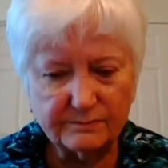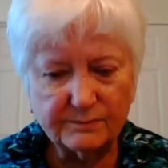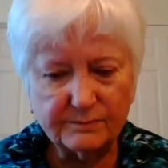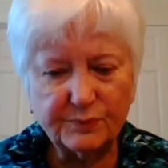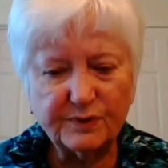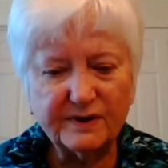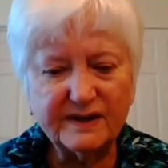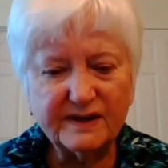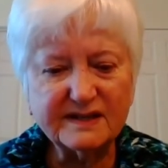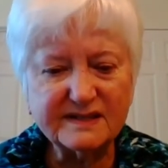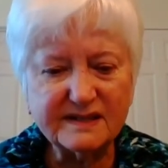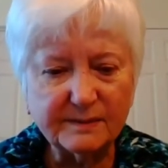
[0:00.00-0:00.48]

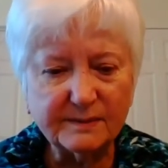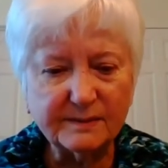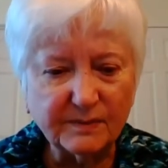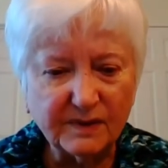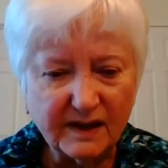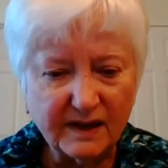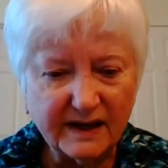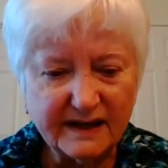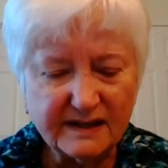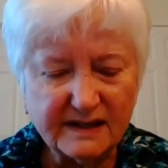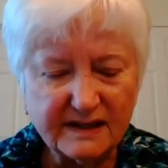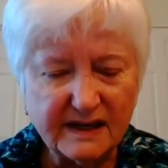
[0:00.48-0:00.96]
putting some
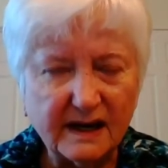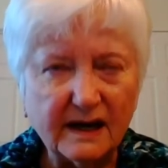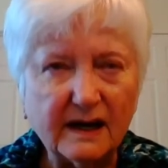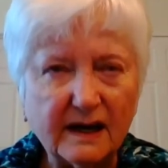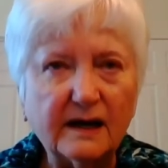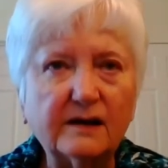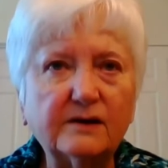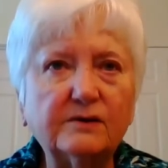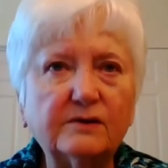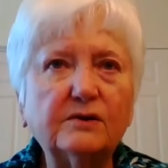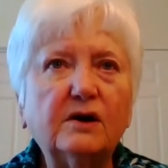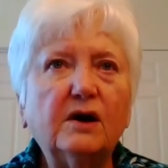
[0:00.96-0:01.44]
light
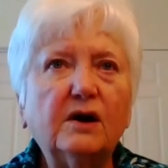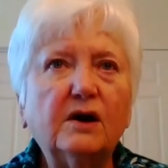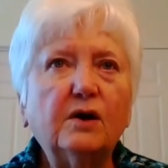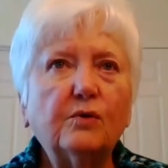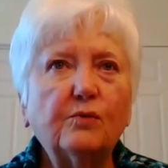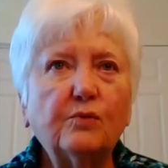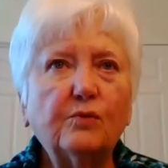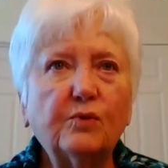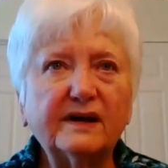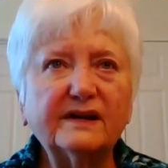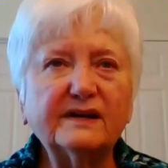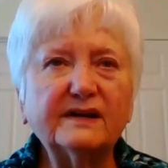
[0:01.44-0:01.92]
on
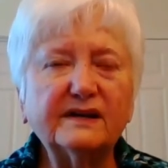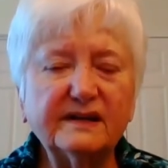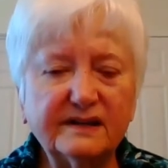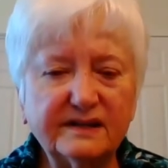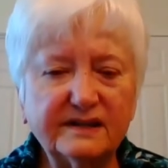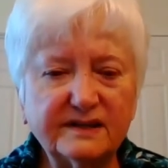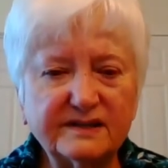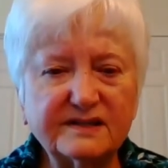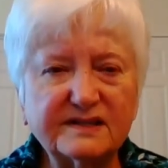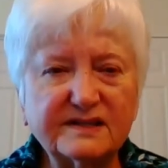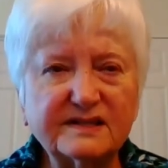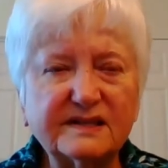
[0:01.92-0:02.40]
what it
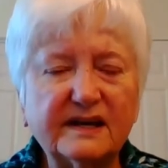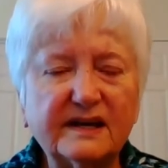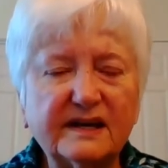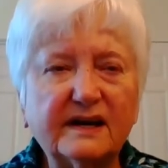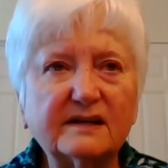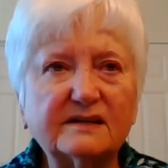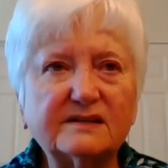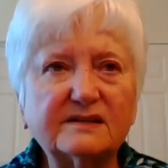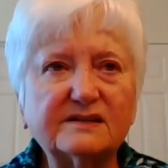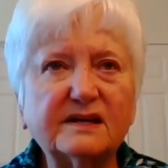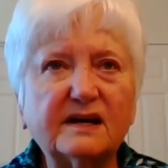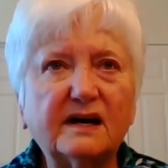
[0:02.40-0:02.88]
is
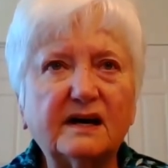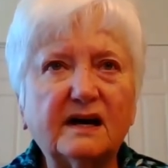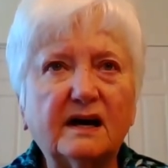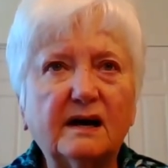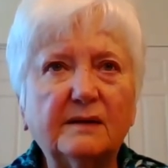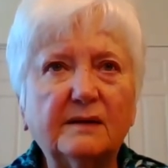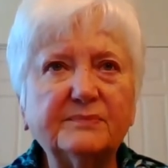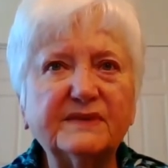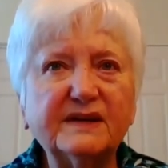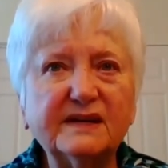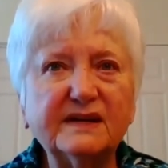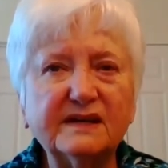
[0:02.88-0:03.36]
that
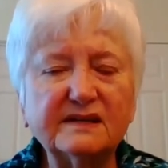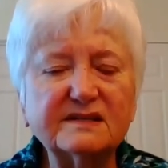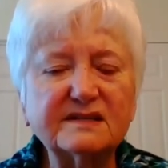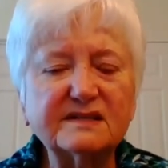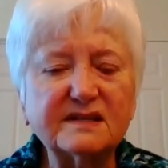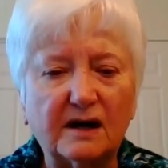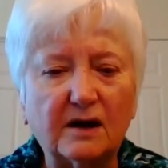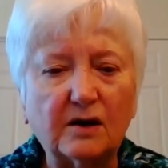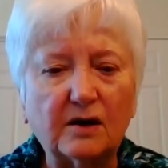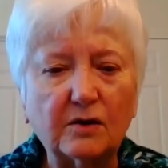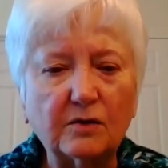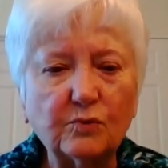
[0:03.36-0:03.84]

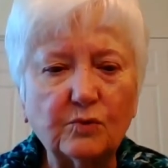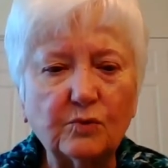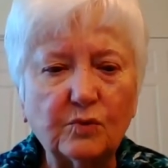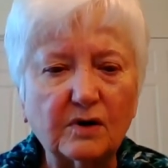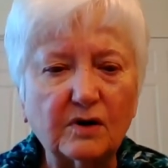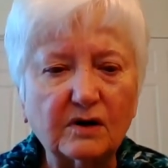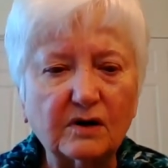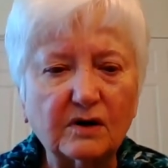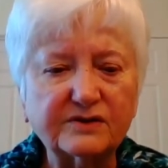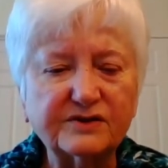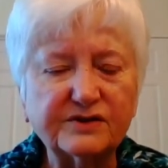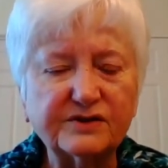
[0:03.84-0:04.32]
is our
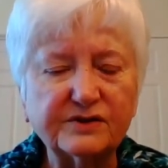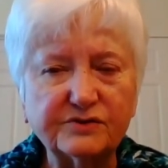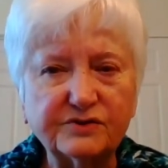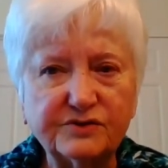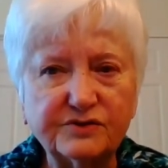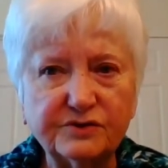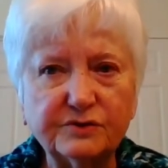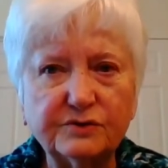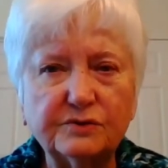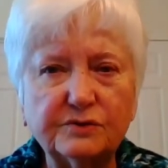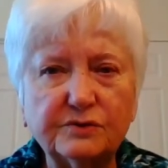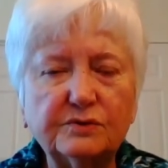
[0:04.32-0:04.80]
work to
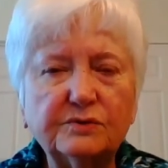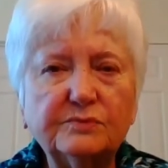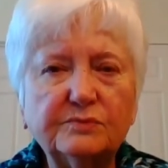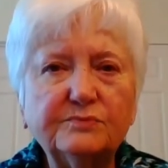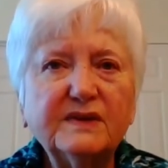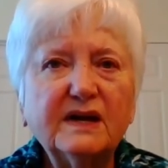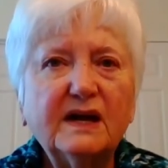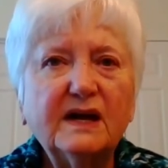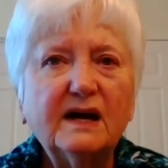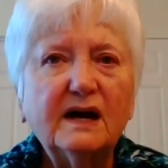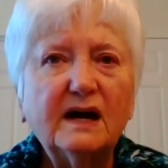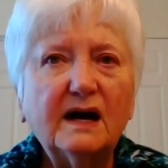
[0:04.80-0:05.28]
do,
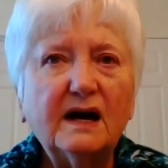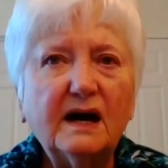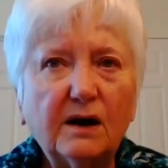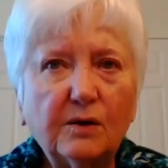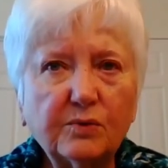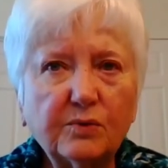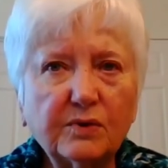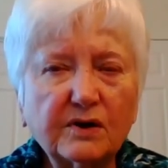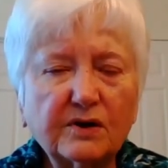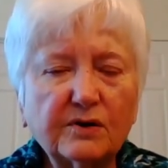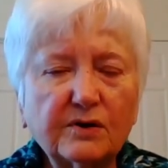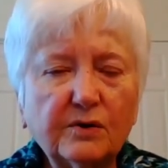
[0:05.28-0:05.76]

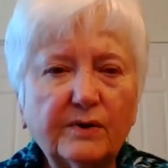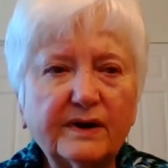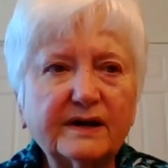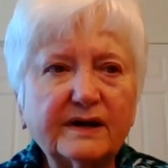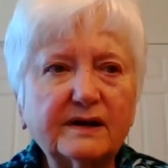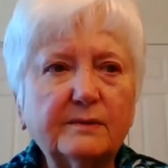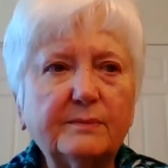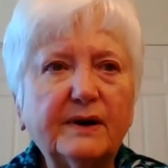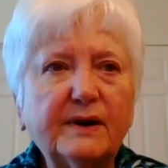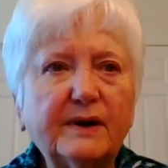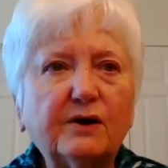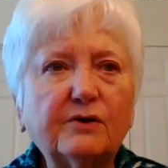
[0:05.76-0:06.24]
how we're
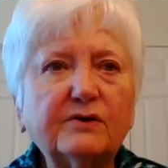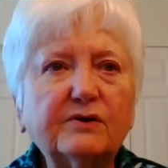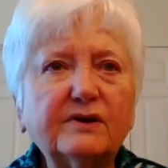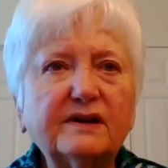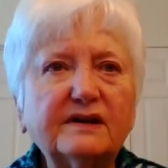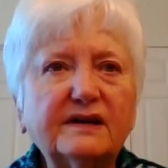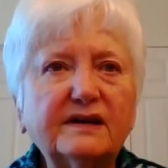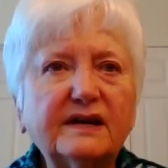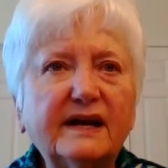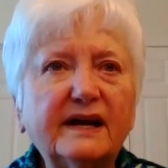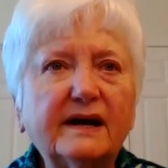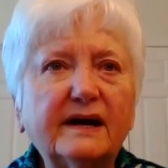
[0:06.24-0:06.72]
going about
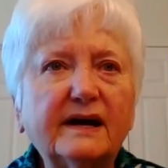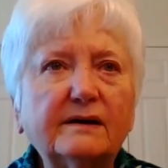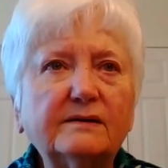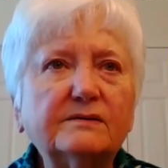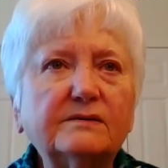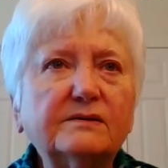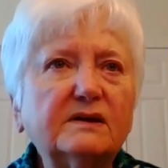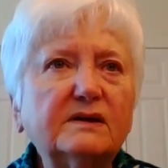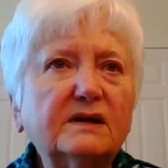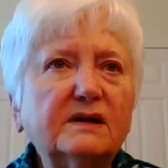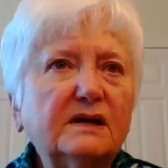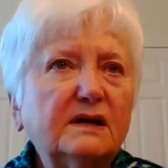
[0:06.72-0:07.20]
it,
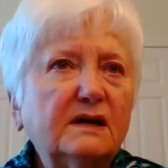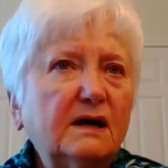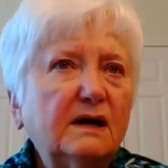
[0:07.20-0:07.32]
and